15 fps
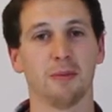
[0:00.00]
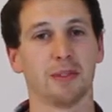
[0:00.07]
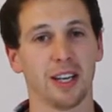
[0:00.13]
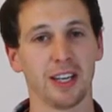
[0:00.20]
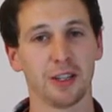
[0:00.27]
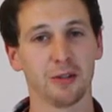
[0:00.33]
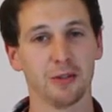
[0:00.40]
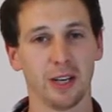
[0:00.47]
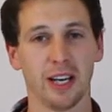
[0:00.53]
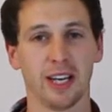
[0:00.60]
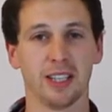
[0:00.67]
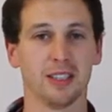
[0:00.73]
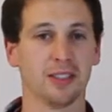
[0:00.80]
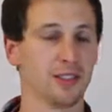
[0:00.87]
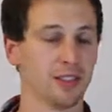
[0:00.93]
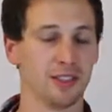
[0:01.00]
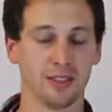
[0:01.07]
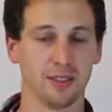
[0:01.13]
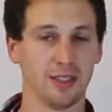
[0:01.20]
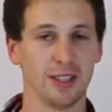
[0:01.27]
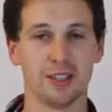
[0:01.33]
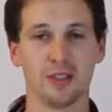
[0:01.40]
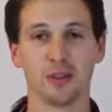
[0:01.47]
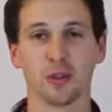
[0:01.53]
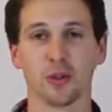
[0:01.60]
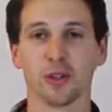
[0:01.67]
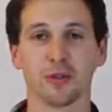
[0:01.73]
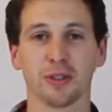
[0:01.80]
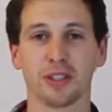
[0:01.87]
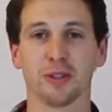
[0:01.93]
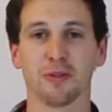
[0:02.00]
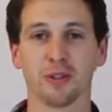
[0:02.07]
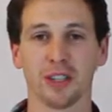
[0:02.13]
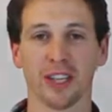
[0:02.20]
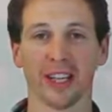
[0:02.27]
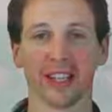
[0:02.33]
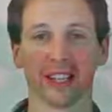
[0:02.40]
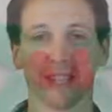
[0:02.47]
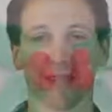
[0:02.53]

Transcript: Thank you and enjoy the rest of your day.